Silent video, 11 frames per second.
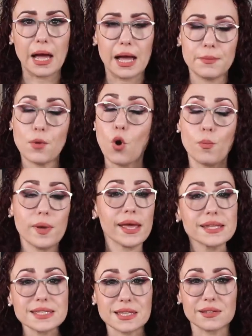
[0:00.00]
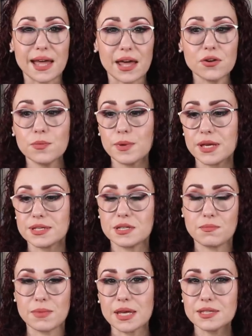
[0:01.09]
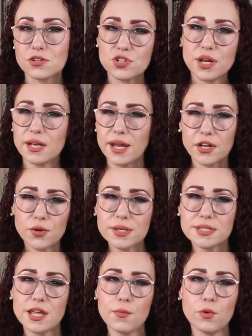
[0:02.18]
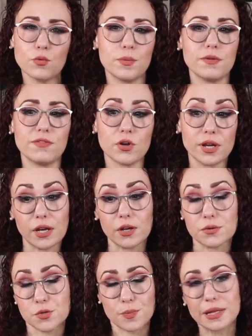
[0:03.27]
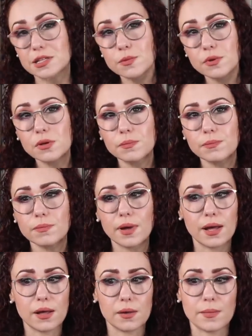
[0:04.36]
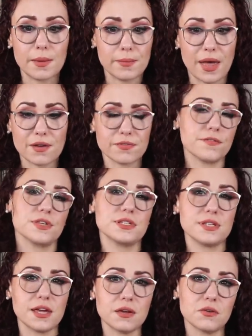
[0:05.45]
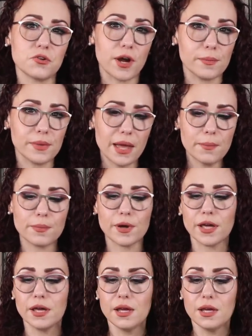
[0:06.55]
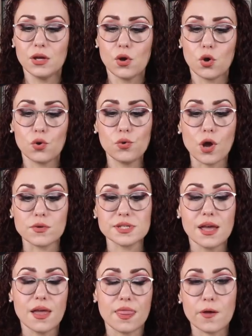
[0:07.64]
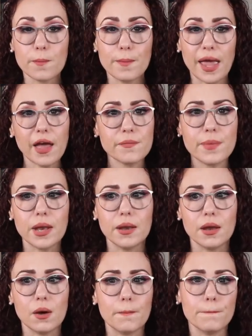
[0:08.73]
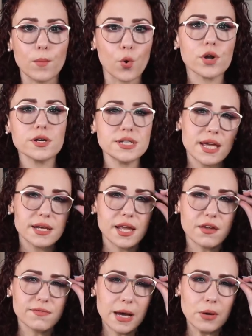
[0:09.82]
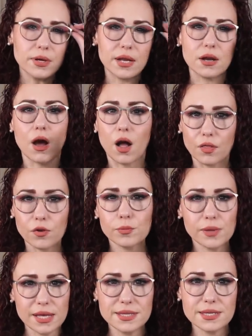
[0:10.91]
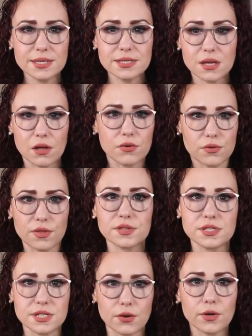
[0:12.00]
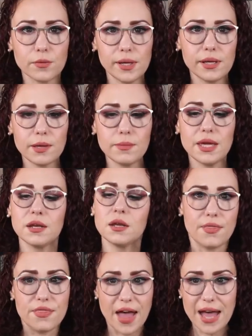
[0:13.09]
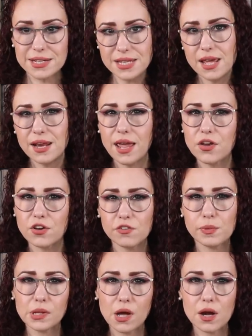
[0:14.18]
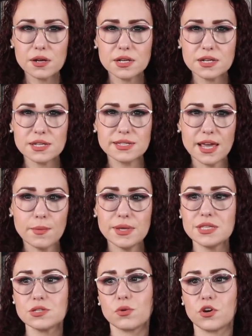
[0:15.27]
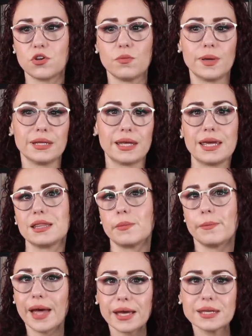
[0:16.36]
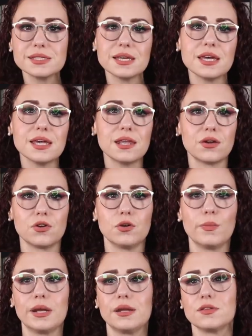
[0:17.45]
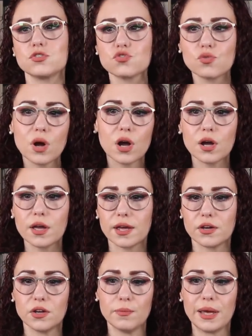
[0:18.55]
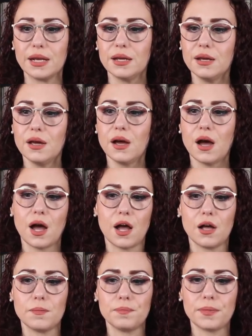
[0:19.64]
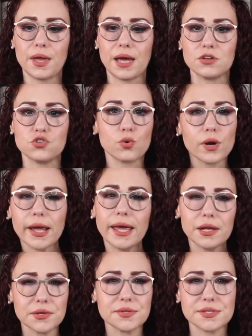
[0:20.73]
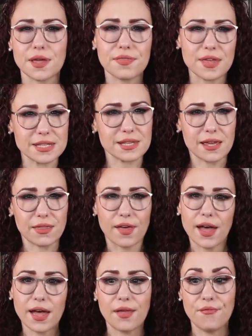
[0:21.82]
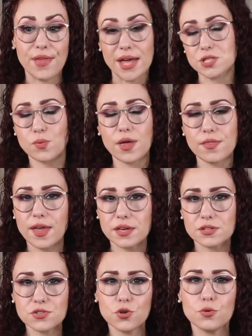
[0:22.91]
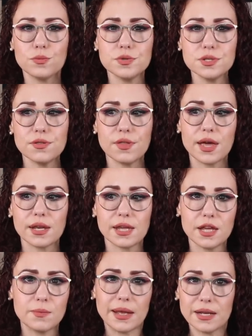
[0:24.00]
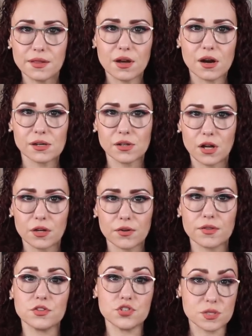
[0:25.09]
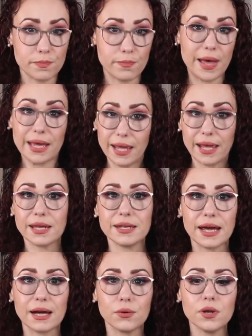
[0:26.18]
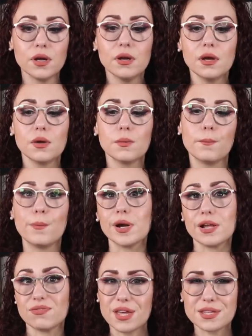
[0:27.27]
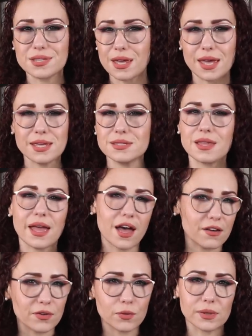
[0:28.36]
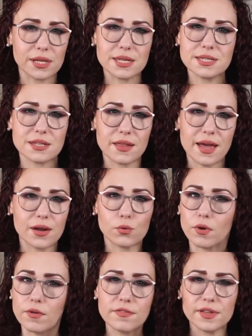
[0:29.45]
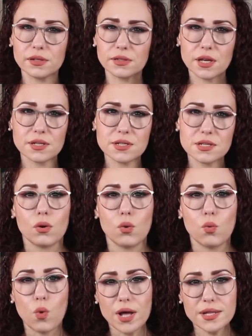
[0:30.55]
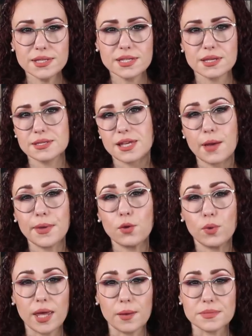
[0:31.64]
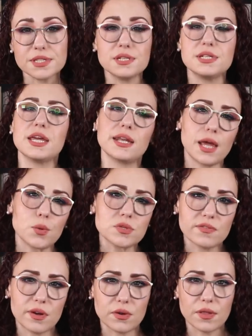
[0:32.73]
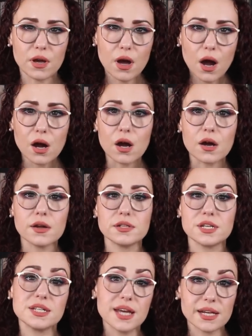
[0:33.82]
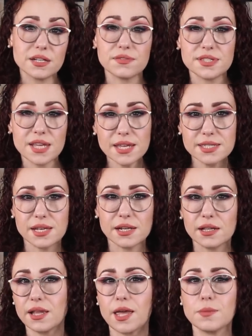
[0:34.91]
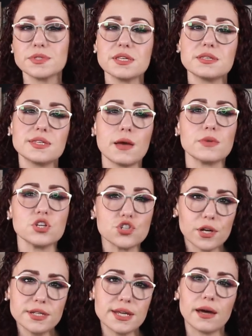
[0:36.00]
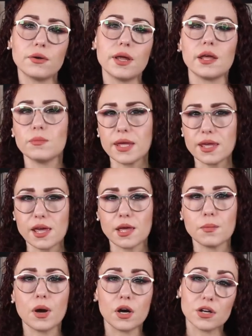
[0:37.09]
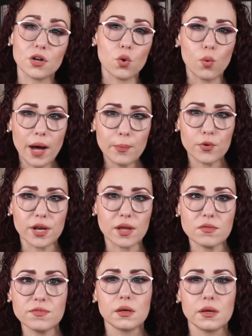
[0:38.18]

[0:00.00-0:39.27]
I'm hoping it's the latter because to make such an inaccurate statement would be very irresponsible, um, on behalf of the state crime lab, but who knows? There may have been more DNA found in other places other than the steering wheel, I mean, and that DNA could have belonged to Sammy. So it could have been like in the back seat, it could have been in the trunk, it could have been um, on door handles, on things like that. And that's why they assumed that he'd been in the car longer than just backing it down but if that's the case, they haven't released that or revealed it. Once Sammy Weems' DNA was found in the car, Detective Sexton claims Sammy shut down and became uncooperative.